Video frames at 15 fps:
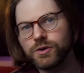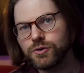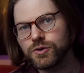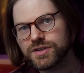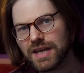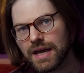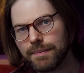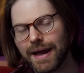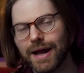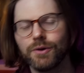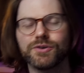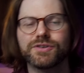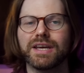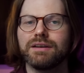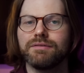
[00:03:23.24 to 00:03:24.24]
you step
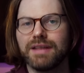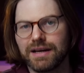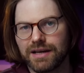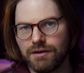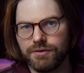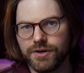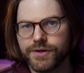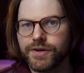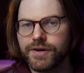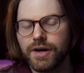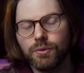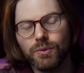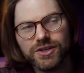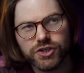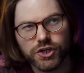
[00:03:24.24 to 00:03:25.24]
outside of that coverage area,
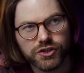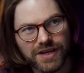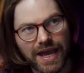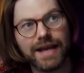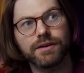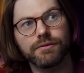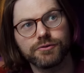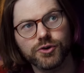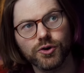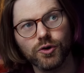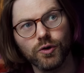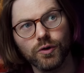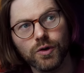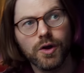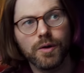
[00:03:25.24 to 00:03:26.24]
which is kind of
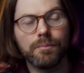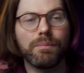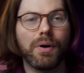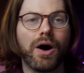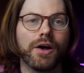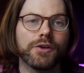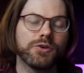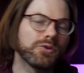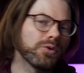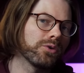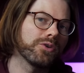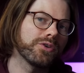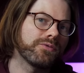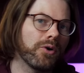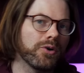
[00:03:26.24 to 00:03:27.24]
true, but you don't
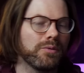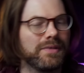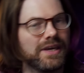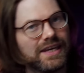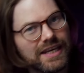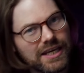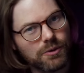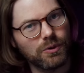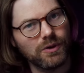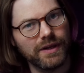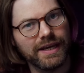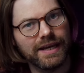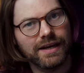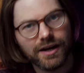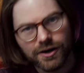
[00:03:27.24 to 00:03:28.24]
lose volume
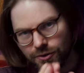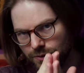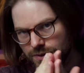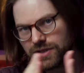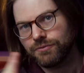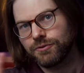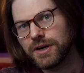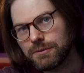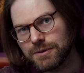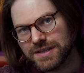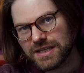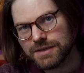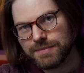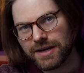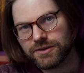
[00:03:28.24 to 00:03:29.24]
equally across the
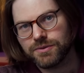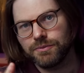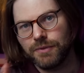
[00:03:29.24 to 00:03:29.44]
frequency spectrum,